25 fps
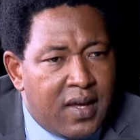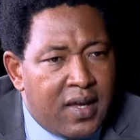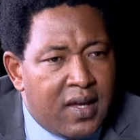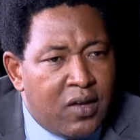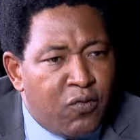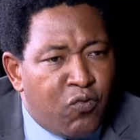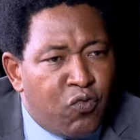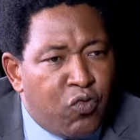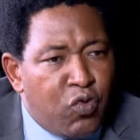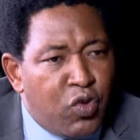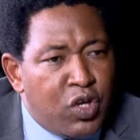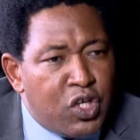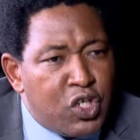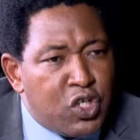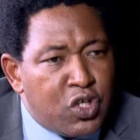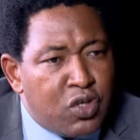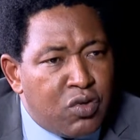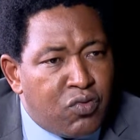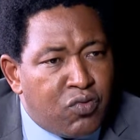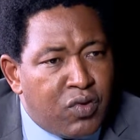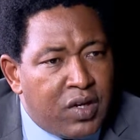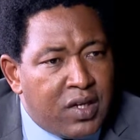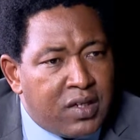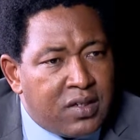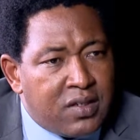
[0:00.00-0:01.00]
inflation
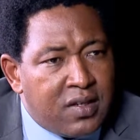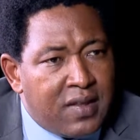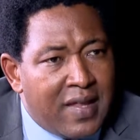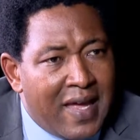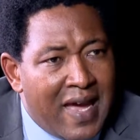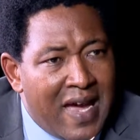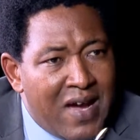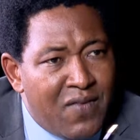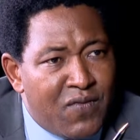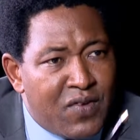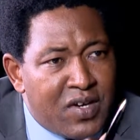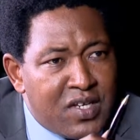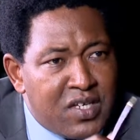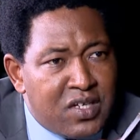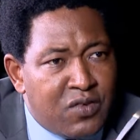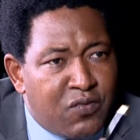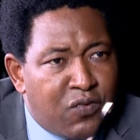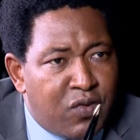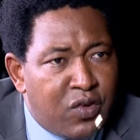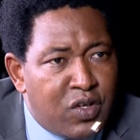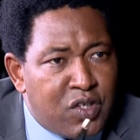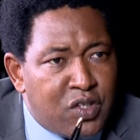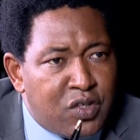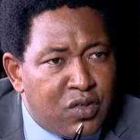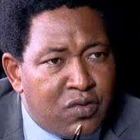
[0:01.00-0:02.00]
rate, the average
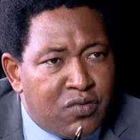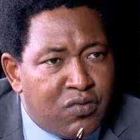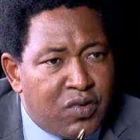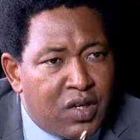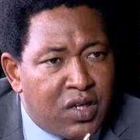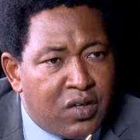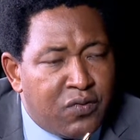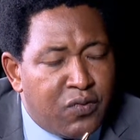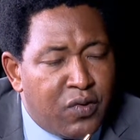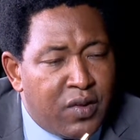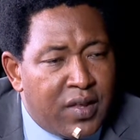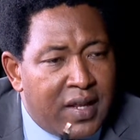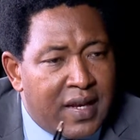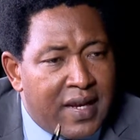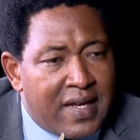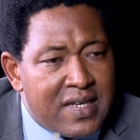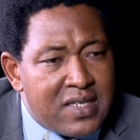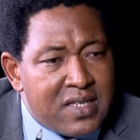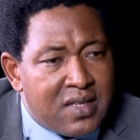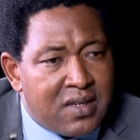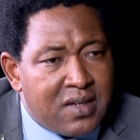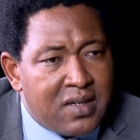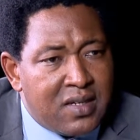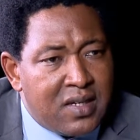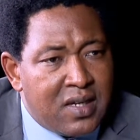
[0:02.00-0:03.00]
inflation rate for the
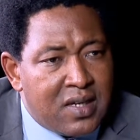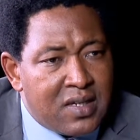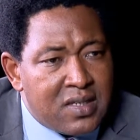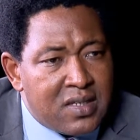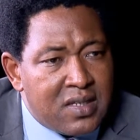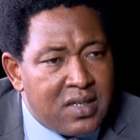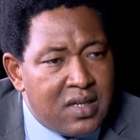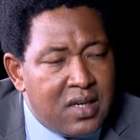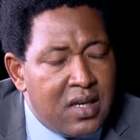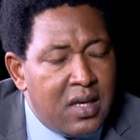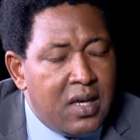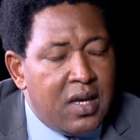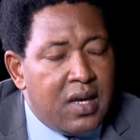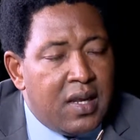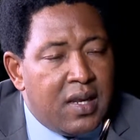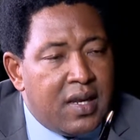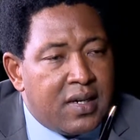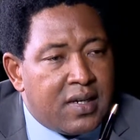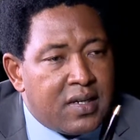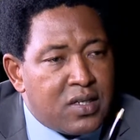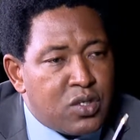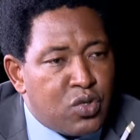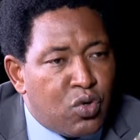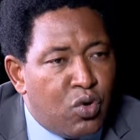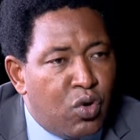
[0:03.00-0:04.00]
last 3 years, let
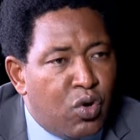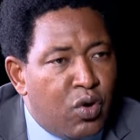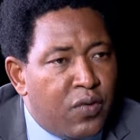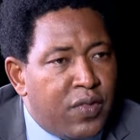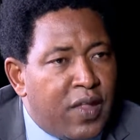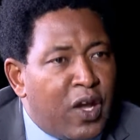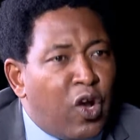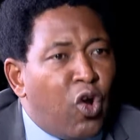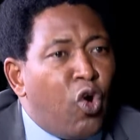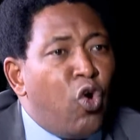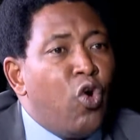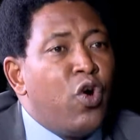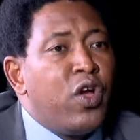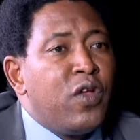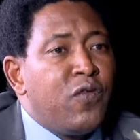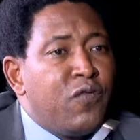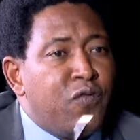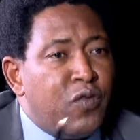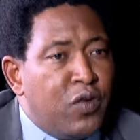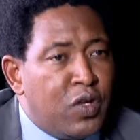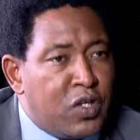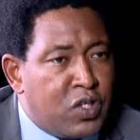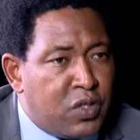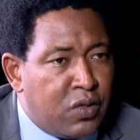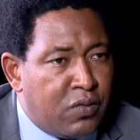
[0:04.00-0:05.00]
us go on the core
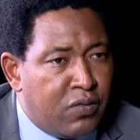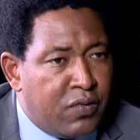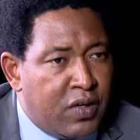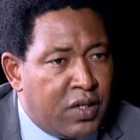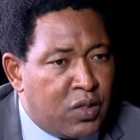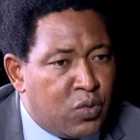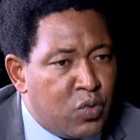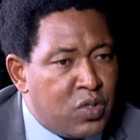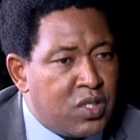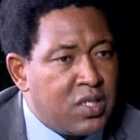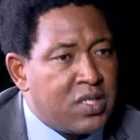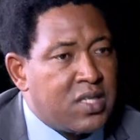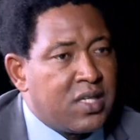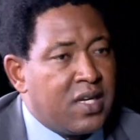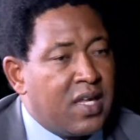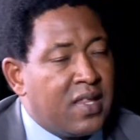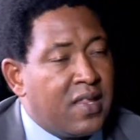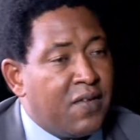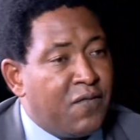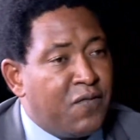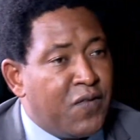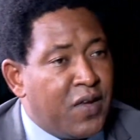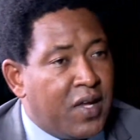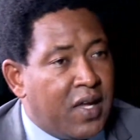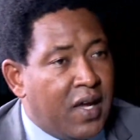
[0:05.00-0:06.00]
inflation rate, which is another
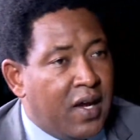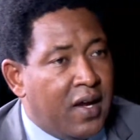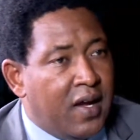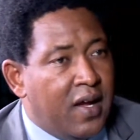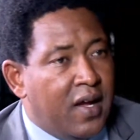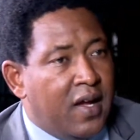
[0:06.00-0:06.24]
figure.